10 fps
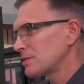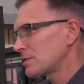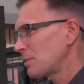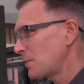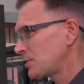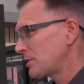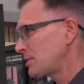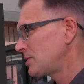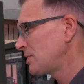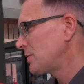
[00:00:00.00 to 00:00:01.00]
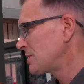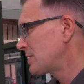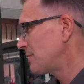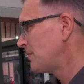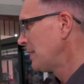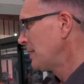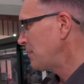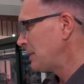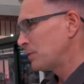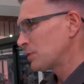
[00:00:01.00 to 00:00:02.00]
and so what we're trying to do is give
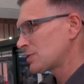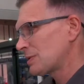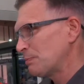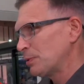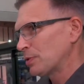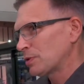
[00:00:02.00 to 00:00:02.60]
people simple